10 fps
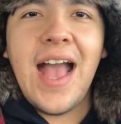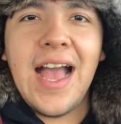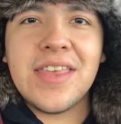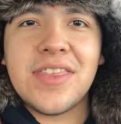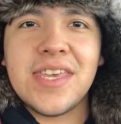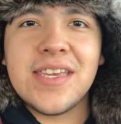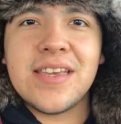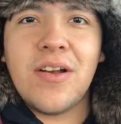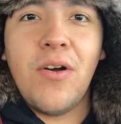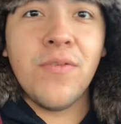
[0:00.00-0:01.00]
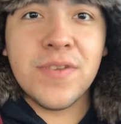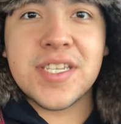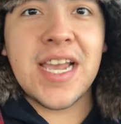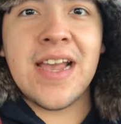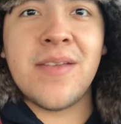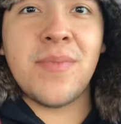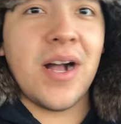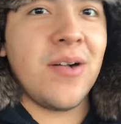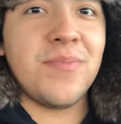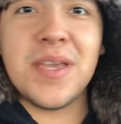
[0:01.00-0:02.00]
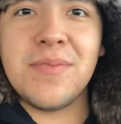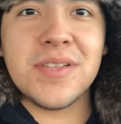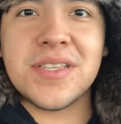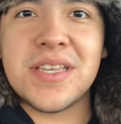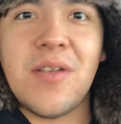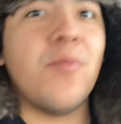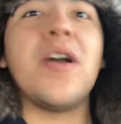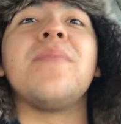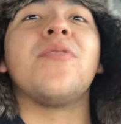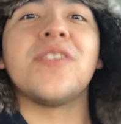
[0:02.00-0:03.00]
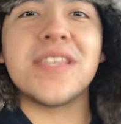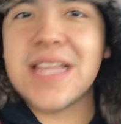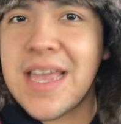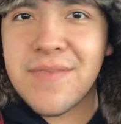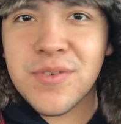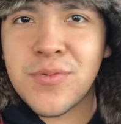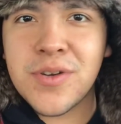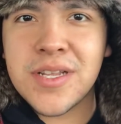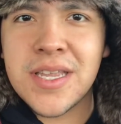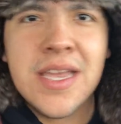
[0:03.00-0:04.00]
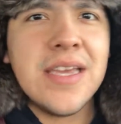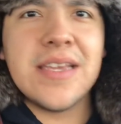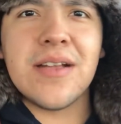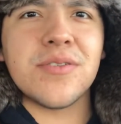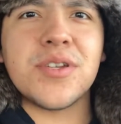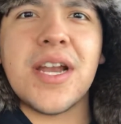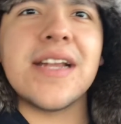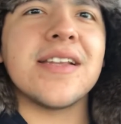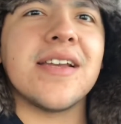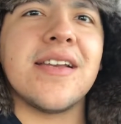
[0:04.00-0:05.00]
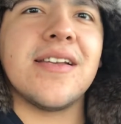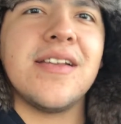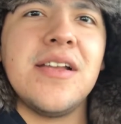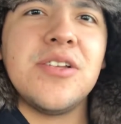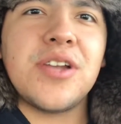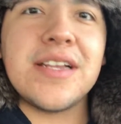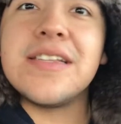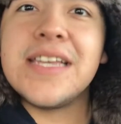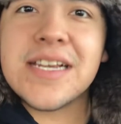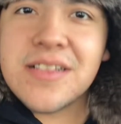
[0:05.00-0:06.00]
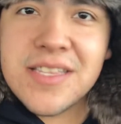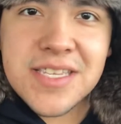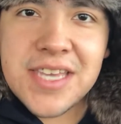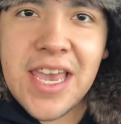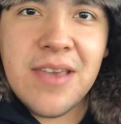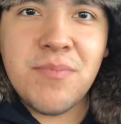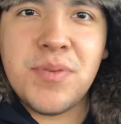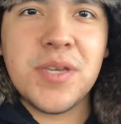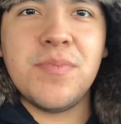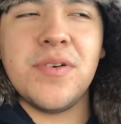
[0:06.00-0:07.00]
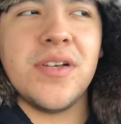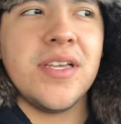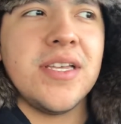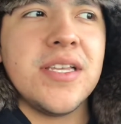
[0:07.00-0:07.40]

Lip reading: I think over time I'll be able to sell way more than I ever would, you know, trying to nickel and dime people.